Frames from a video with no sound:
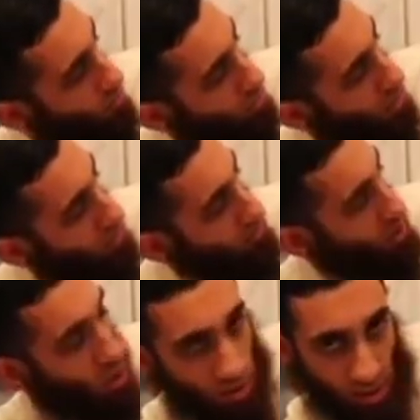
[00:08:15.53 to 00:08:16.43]

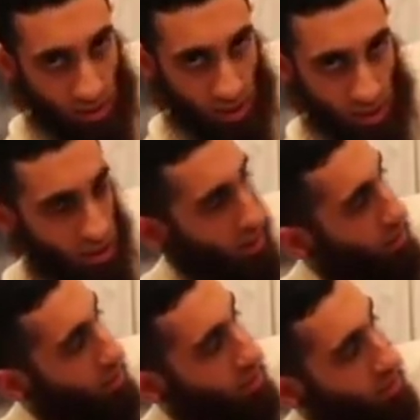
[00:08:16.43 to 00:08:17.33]
al-Mizar, as you can see.
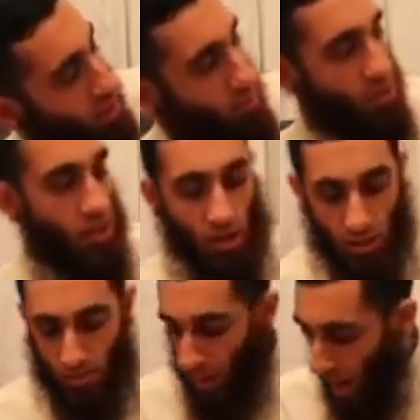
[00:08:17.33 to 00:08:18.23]
Kamil
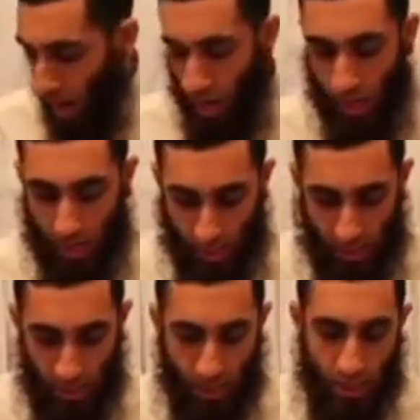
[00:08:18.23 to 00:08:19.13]
al-Ziyarat by
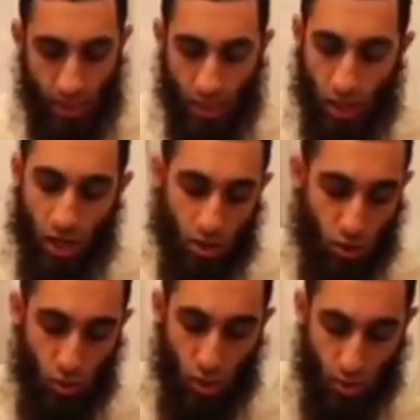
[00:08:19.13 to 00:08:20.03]

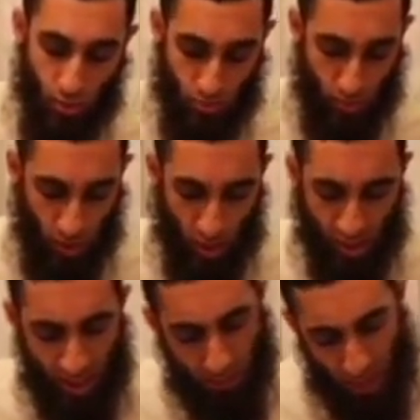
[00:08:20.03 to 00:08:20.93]
al-Kulay.
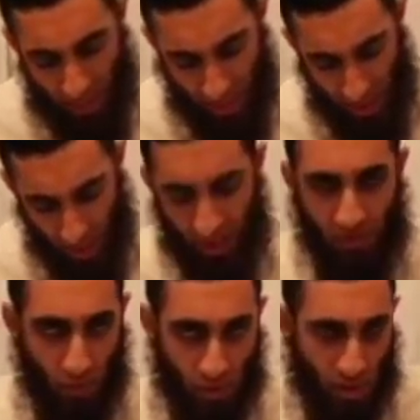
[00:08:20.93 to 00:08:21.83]
He basically died in the
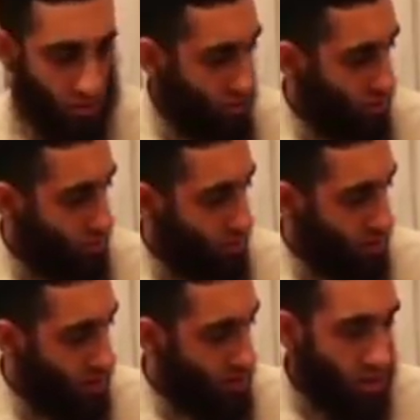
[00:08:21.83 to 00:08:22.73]
4th century. So,
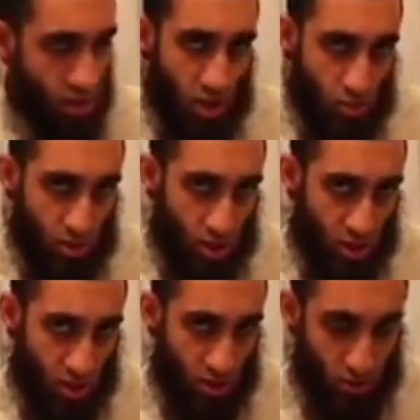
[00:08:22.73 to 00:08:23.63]
Basair al-Darajat was 3rd
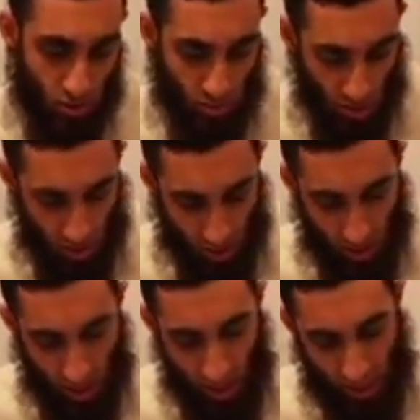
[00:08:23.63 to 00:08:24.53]
century,
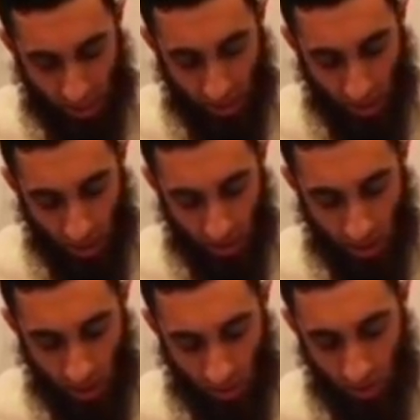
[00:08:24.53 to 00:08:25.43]
290. He died
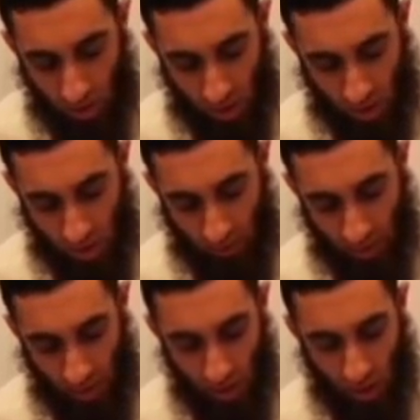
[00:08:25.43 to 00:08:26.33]
367
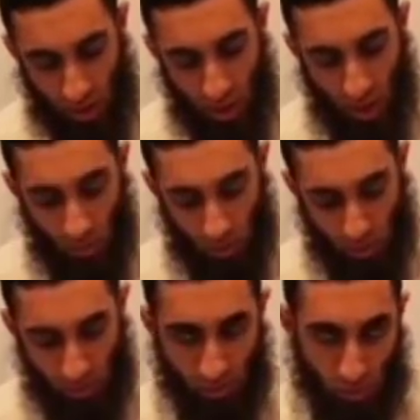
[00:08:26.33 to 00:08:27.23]
Hijri, which
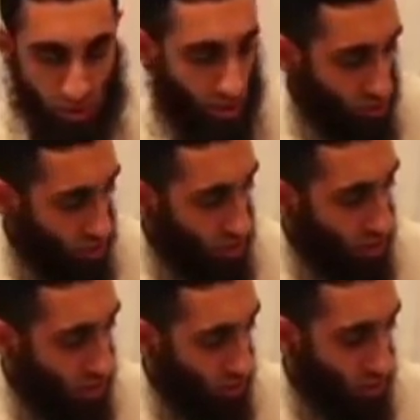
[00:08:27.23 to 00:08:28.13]
was the 4th century,
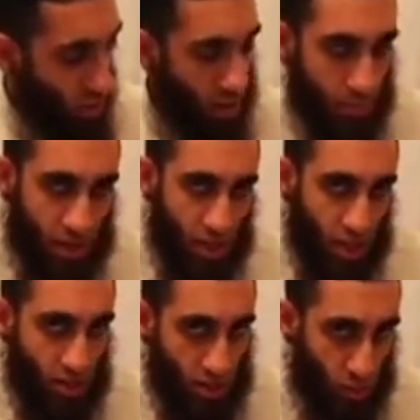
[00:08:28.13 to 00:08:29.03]
and Hur al-Amali
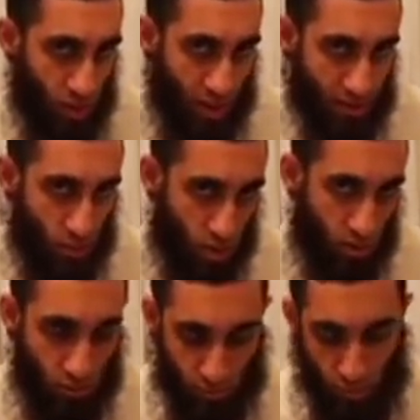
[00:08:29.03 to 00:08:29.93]
died
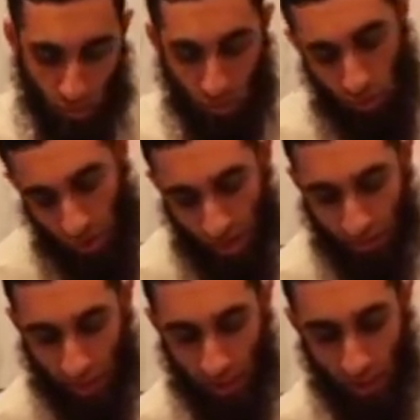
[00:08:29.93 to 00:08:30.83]
1104, which was after.